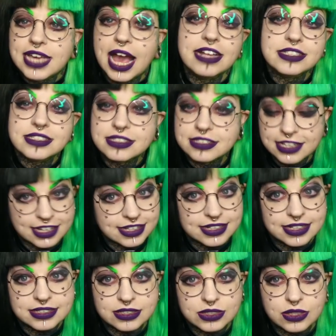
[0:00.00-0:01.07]
yes, it
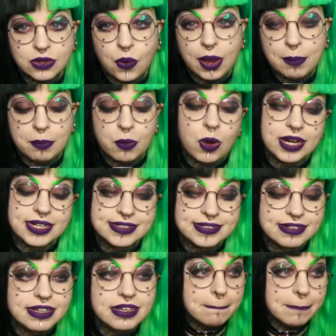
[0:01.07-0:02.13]
is quite
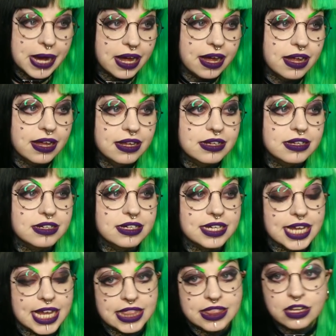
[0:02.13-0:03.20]
pricey, but
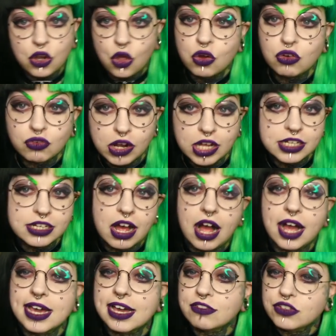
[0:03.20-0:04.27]
in the long run,
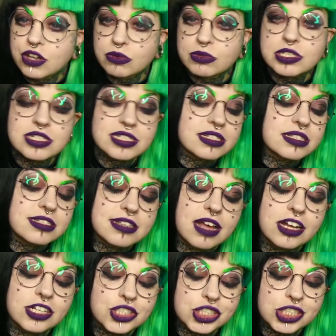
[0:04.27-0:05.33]
I have noticed
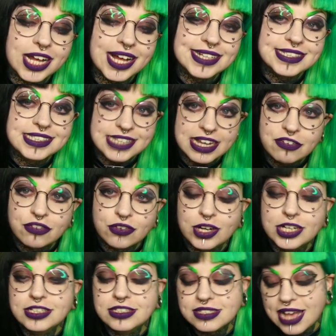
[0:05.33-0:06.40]
such a
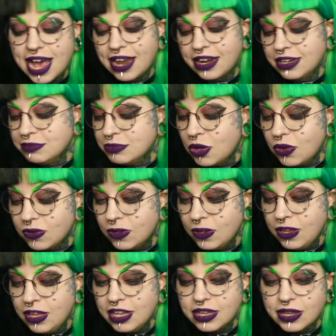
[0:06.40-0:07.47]
difference, and I'm not,
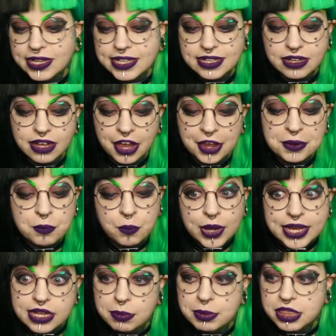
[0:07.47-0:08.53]
like, I don't
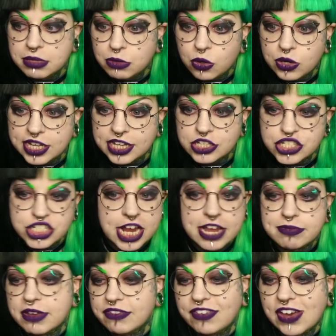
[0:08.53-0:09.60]
wake up in the morning and shave
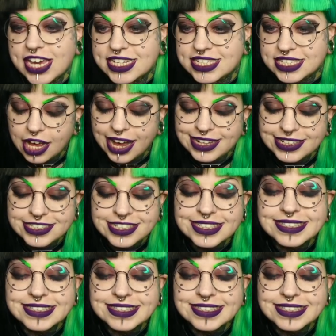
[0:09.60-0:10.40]
my face. And it